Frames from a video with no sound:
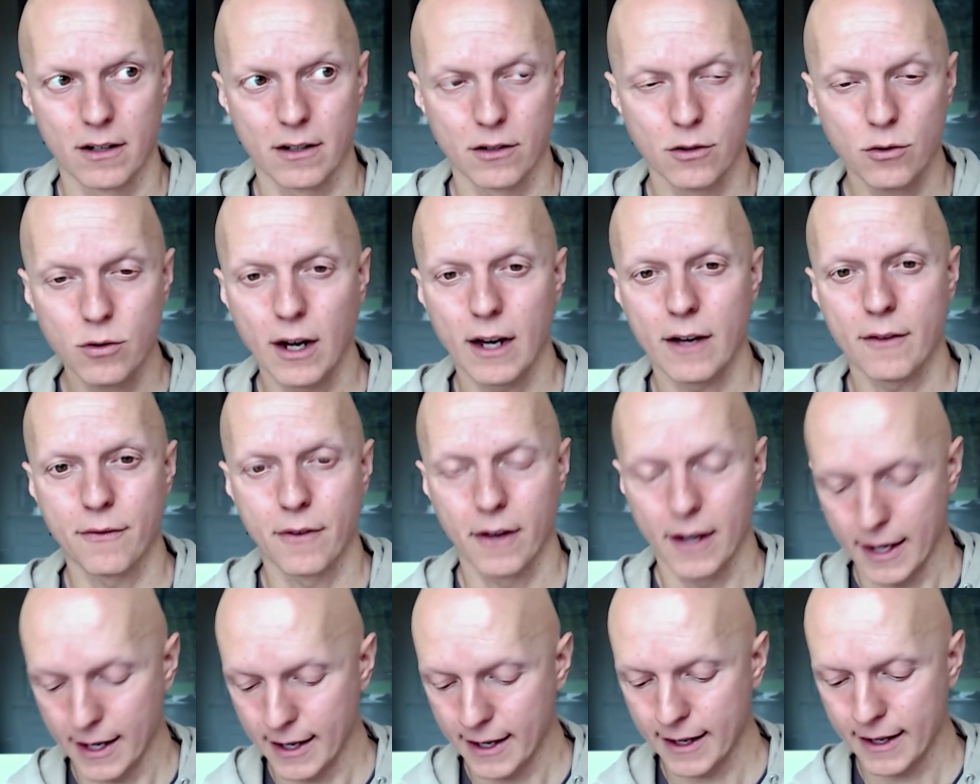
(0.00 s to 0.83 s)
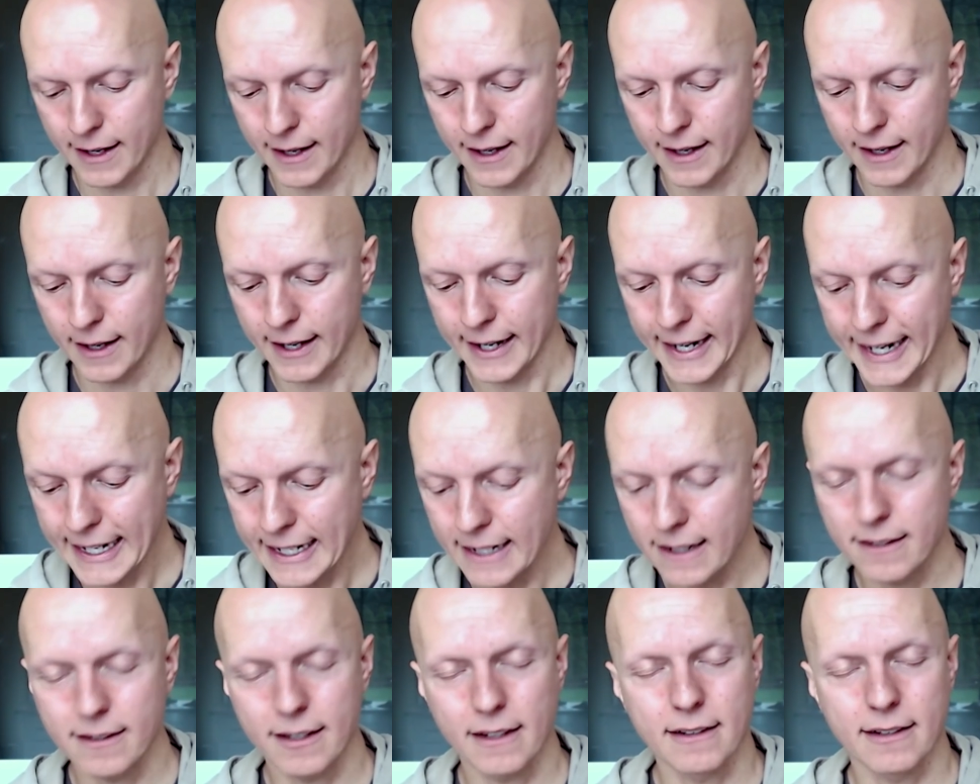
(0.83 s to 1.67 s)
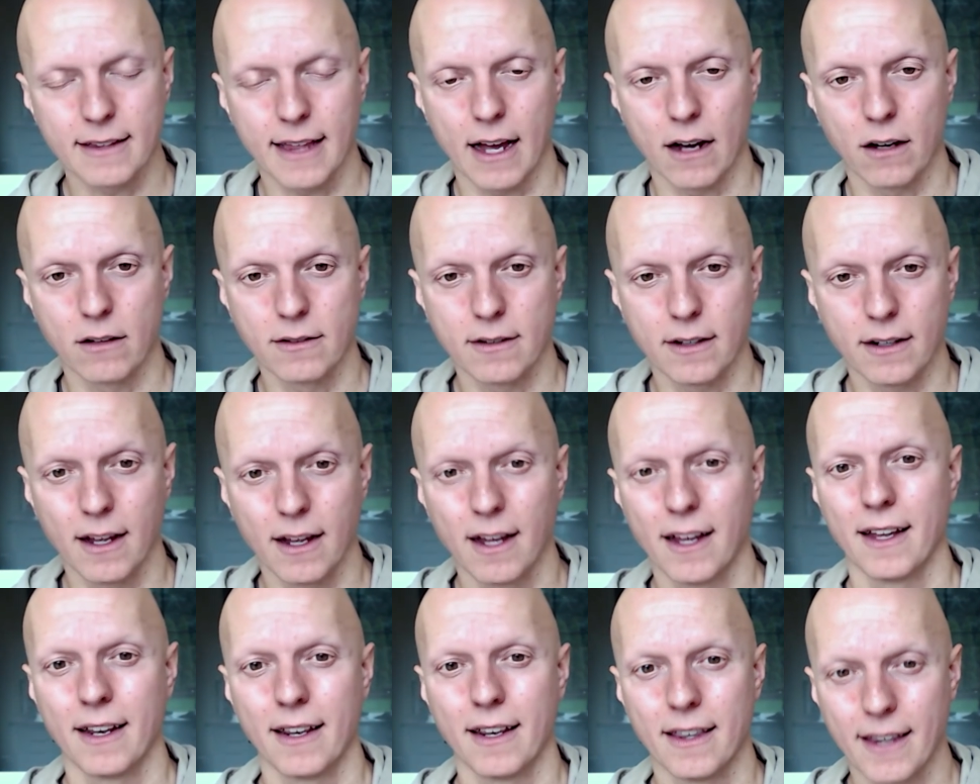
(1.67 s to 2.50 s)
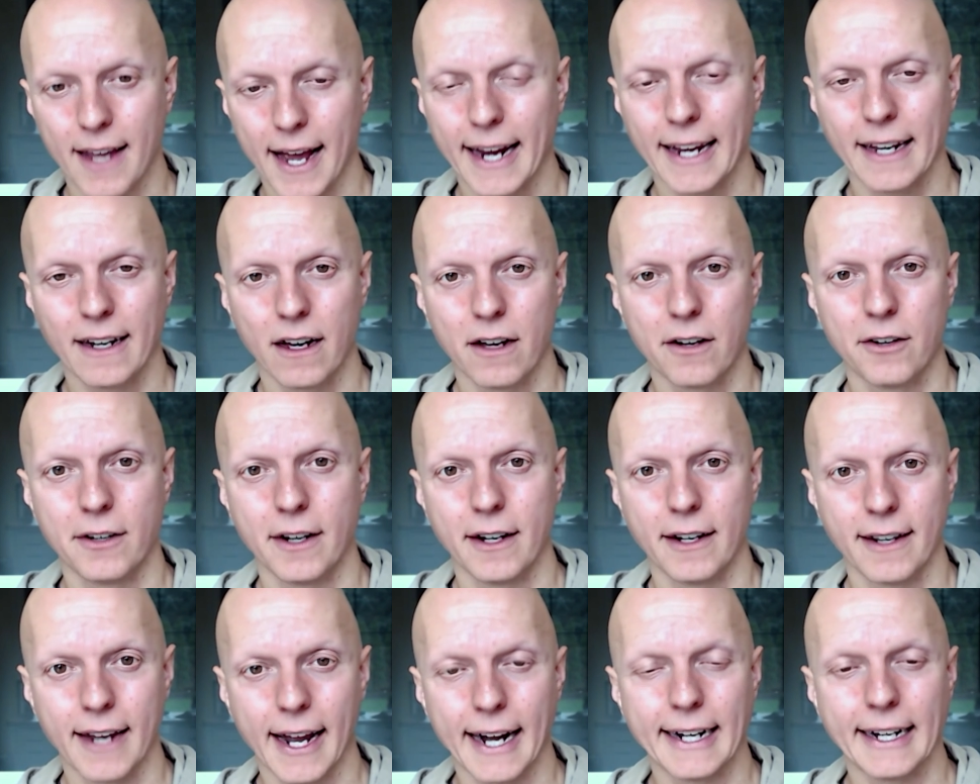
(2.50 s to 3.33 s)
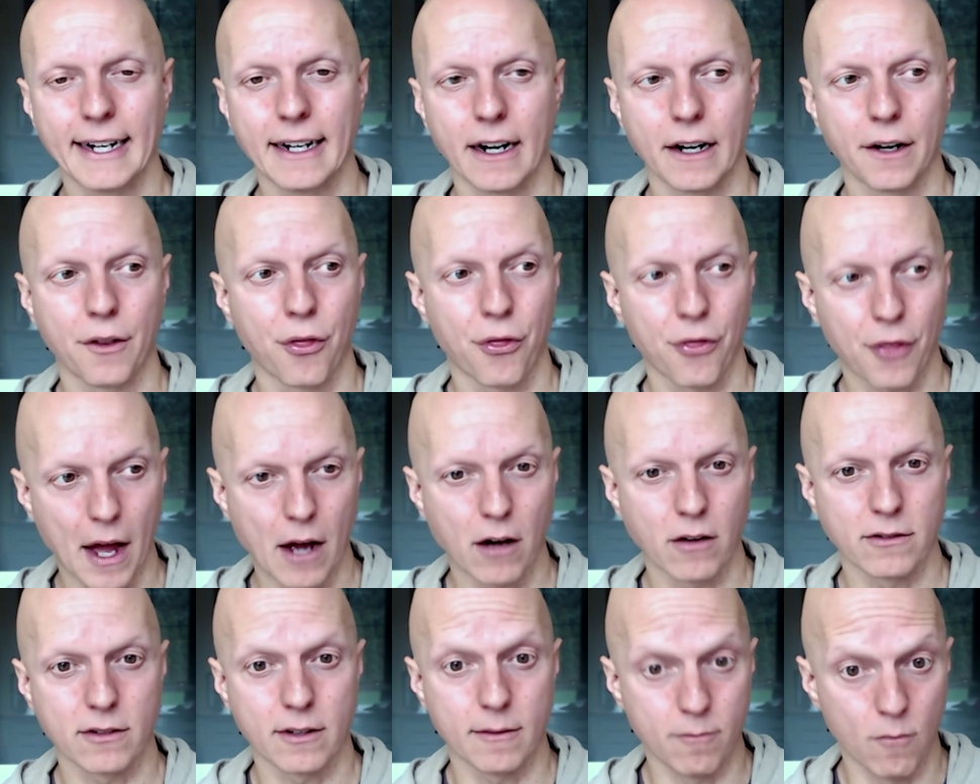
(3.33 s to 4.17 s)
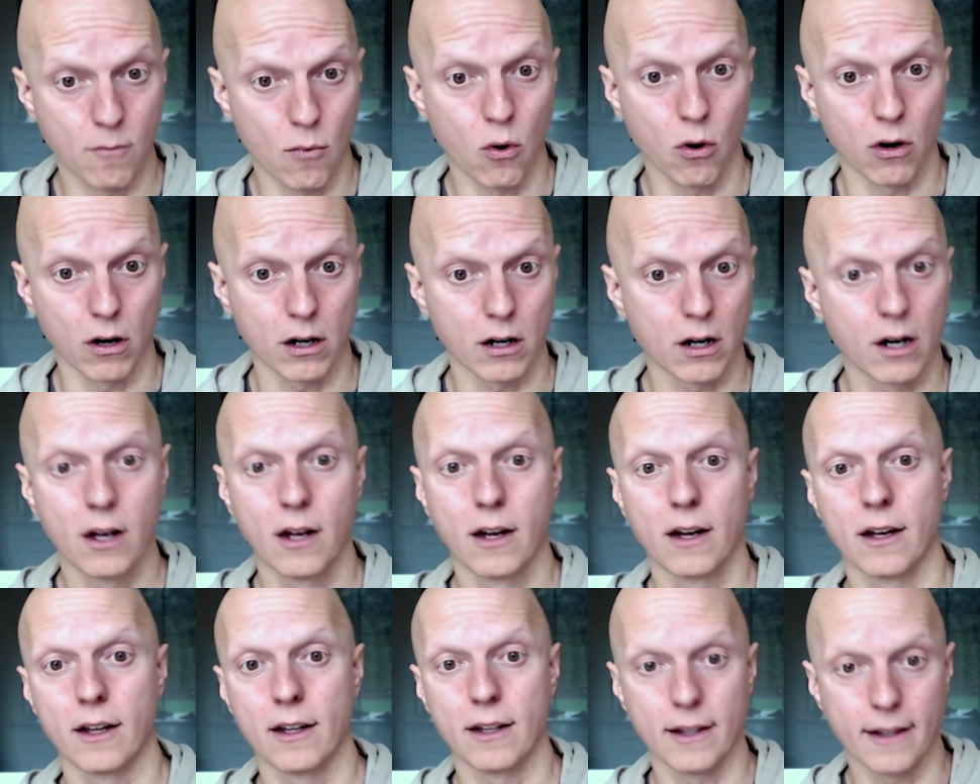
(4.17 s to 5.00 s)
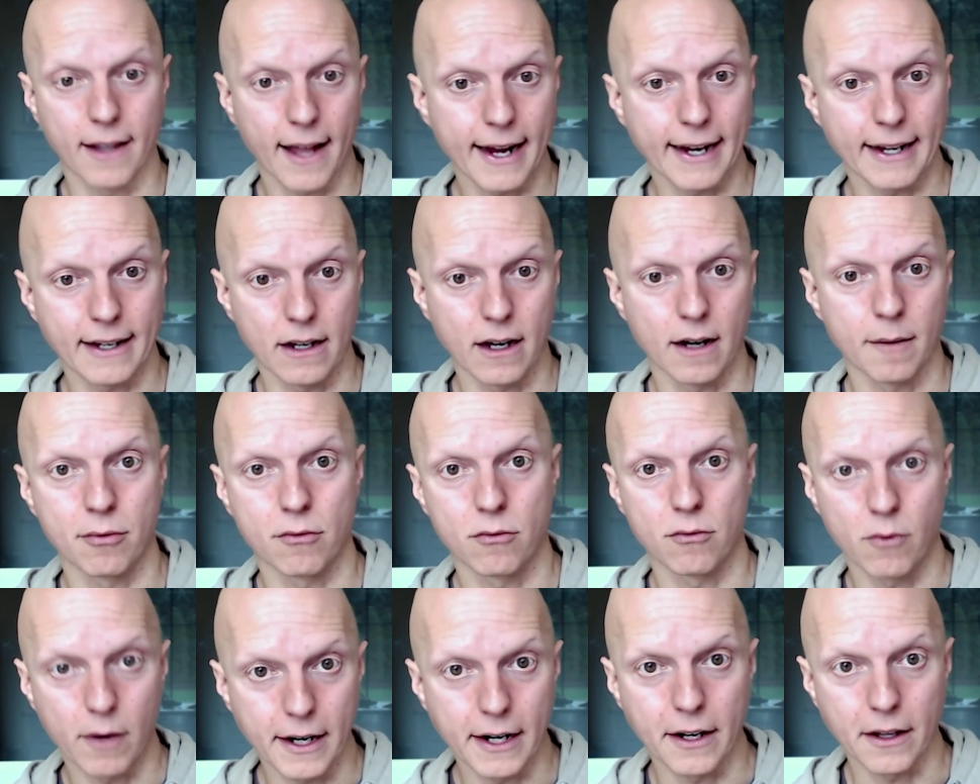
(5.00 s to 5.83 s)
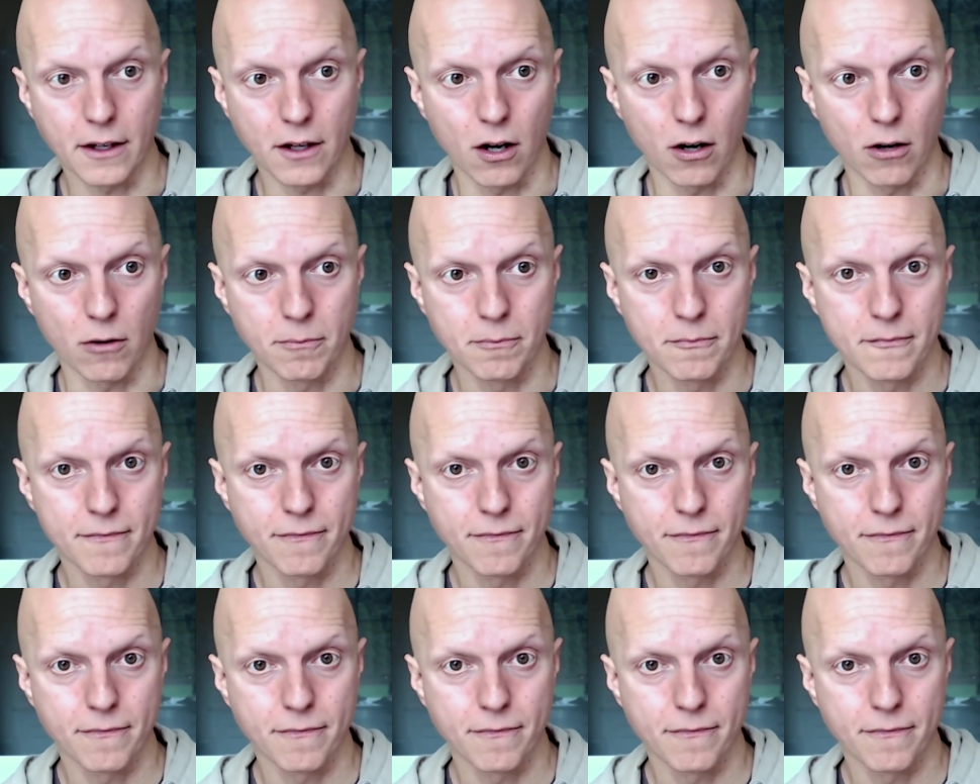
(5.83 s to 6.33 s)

you have eighty-six thousand nine hundred ninety-nine thousand more lined up, ready to go.